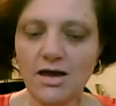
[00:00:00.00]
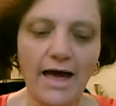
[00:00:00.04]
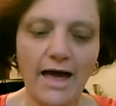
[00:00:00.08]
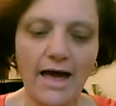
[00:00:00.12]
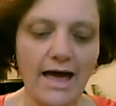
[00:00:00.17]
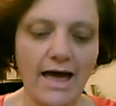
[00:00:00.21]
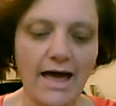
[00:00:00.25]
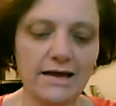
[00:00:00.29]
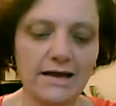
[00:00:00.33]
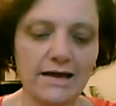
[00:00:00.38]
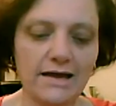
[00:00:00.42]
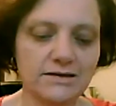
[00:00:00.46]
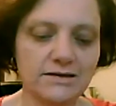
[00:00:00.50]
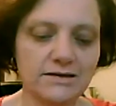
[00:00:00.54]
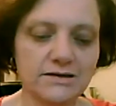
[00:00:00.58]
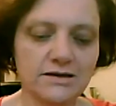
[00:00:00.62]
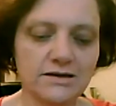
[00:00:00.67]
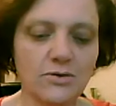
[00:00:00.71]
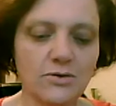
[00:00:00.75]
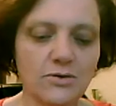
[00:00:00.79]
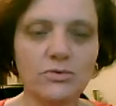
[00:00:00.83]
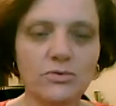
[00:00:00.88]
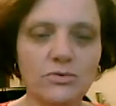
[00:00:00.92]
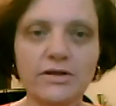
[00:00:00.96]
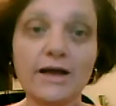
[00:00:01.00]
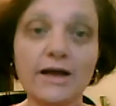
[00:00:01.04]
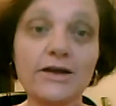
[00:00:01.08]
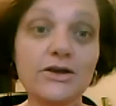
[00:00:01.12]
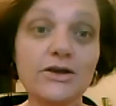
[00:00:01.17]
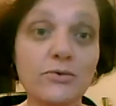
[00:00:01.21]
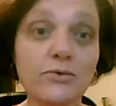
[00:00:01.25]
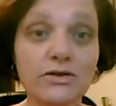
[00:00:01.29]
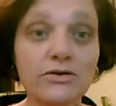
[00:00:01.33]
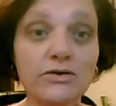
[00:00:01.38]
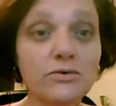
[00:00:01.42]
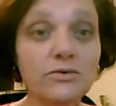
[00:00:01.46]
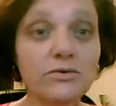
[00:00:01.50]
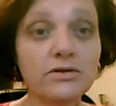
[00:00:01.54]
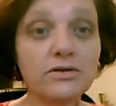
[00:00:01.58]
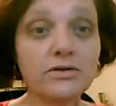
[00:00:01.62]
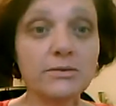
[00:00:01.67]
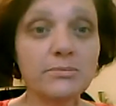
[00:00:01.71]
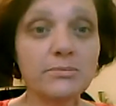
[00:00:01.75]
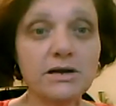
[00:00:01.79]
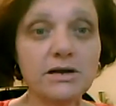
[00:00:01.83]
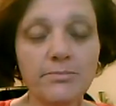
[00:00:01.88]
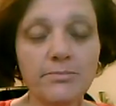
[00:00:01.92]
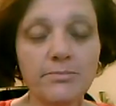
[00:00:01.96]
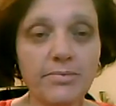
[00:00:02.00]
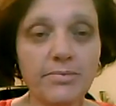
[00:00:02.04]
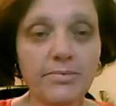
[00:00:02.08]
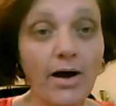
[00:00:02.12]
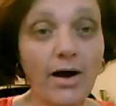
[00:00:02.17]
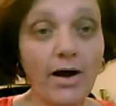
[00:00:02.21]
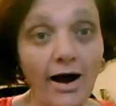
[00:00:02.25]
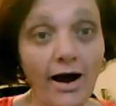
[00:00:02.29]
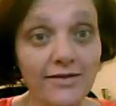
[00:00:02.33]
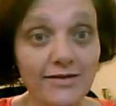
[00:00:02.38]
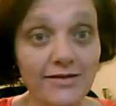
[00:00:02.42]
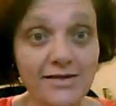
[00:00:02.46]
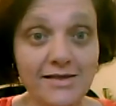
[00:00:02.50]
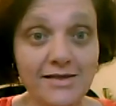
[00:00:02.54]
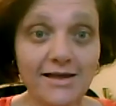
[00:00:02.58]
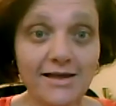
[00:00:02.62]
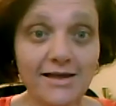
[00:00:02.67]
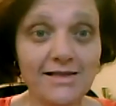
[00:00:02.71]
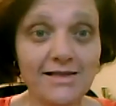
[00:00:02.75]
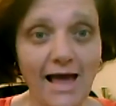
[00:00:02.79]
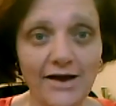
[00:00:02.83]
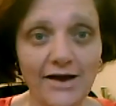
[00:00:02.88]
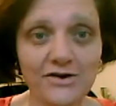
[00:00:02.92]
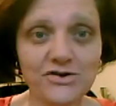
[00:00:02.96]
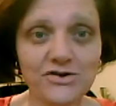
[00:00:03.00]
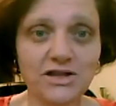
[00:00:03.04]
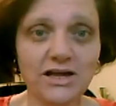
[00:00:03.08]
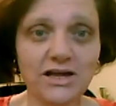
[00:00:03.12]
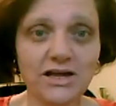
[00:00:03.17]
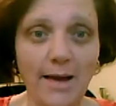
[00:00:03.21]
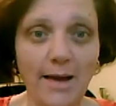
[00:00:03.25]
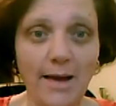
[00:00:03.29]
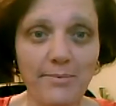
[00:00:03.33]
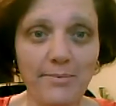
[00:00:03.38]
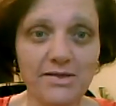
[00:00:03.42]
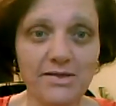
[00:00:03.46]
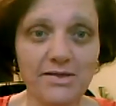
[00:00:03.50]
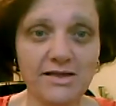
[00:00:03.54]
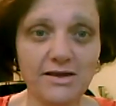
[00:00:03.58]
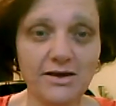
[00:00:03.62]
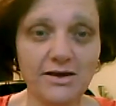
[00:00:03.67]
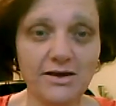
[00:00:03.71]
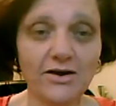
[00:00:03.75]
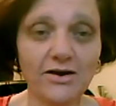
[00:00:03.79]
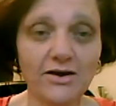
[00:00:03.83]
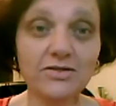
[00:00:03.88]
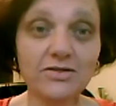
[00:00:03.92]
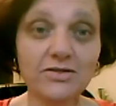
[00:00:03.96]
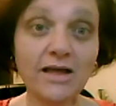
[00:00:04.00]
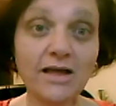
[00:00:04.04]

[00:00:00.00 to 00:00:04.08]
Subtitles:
and we'll let you into a little bit of behind the scenes action that happens here.